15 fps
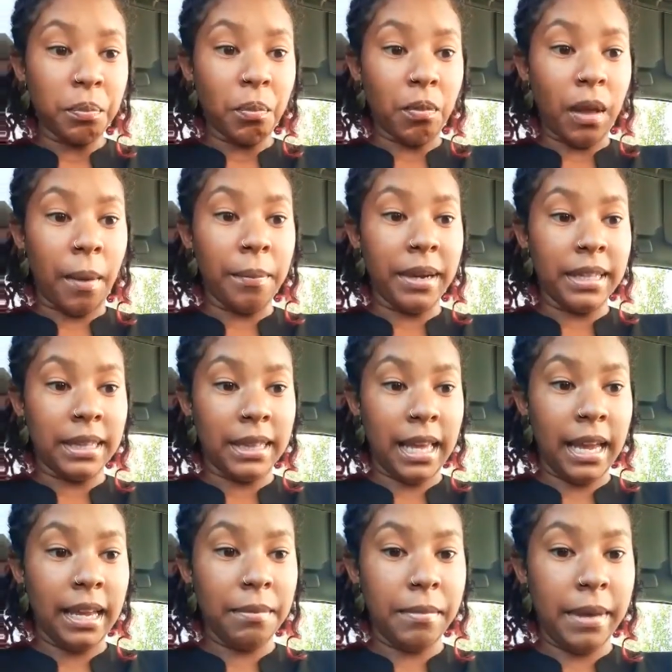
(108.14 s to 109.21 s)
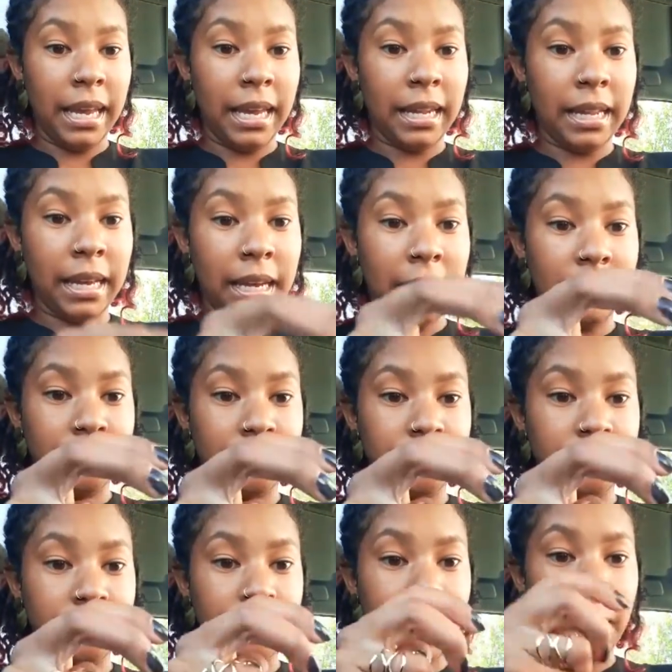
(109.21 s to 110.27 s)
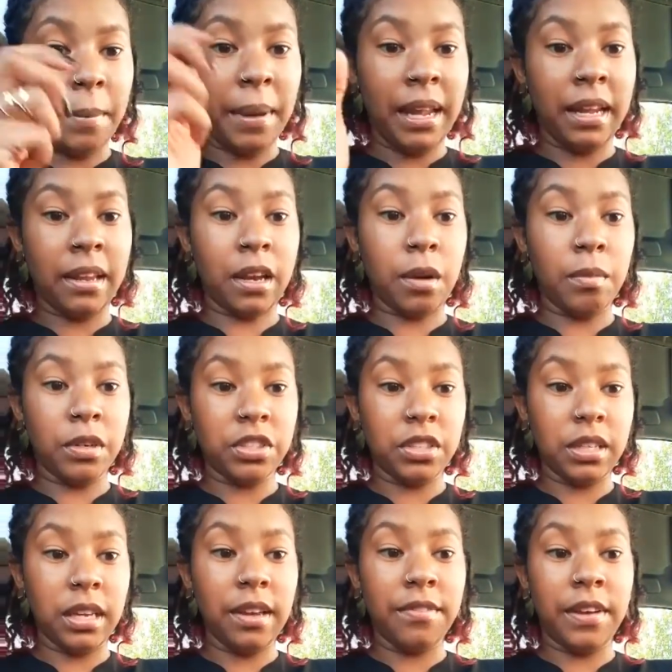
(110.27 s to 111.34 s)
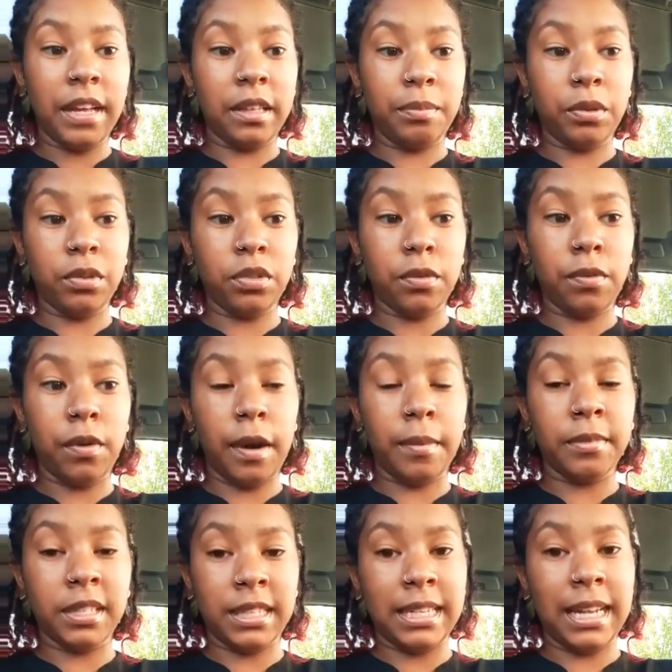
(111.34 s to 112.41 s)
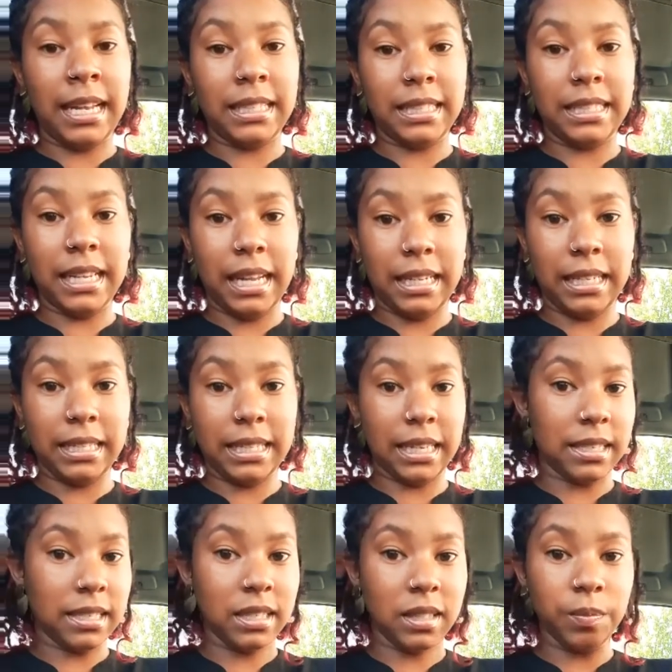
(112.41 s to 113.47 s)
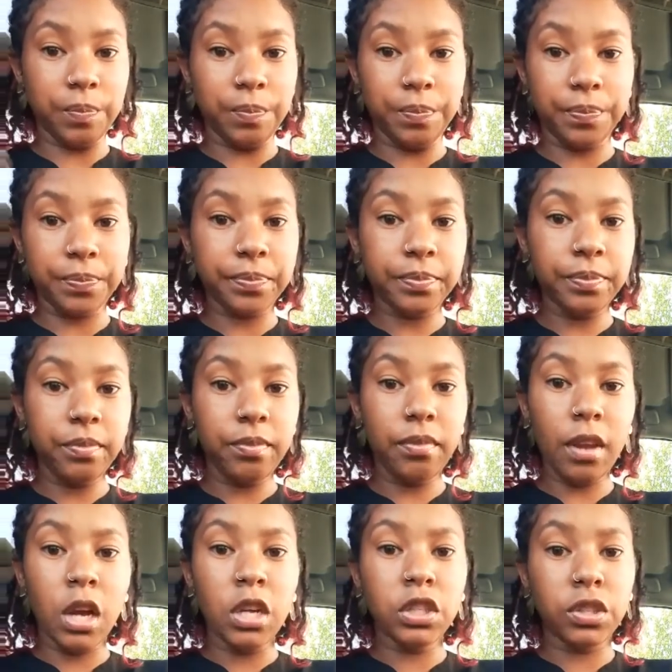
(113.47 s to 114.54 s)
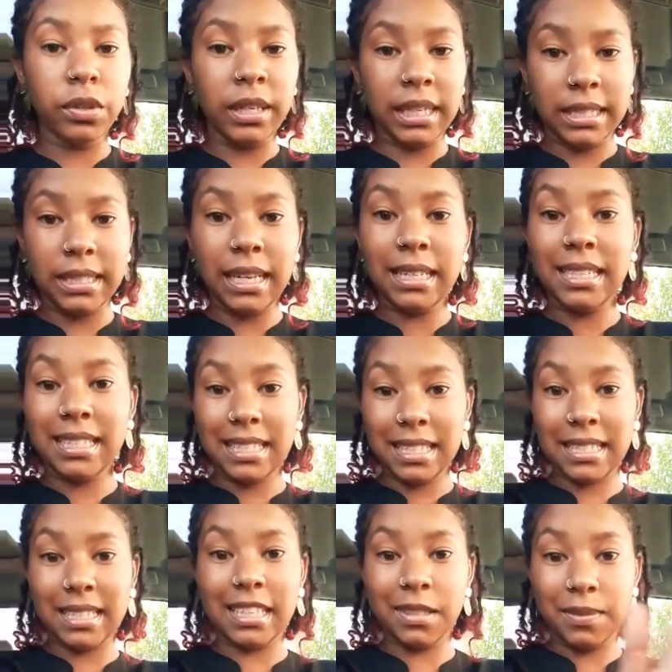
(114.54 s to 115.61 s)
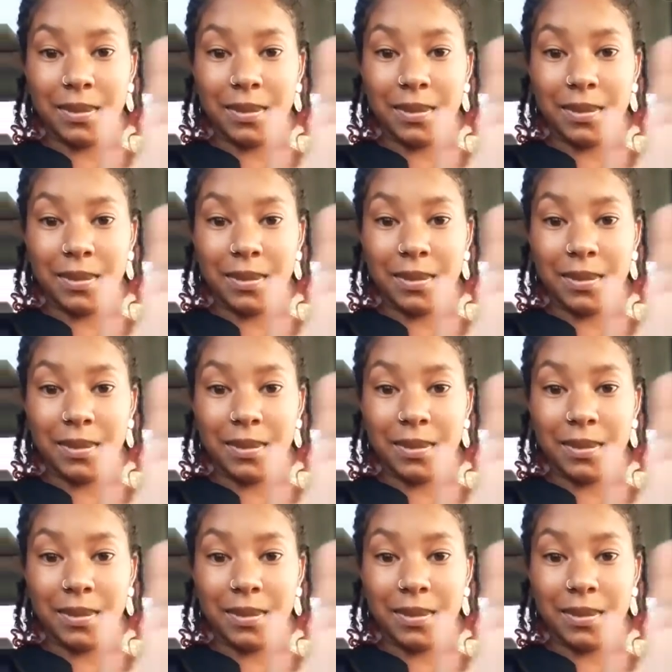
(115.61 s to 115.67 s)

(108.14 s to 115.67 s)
But they made it commercially available to farmers in 1996. So 1996, that's when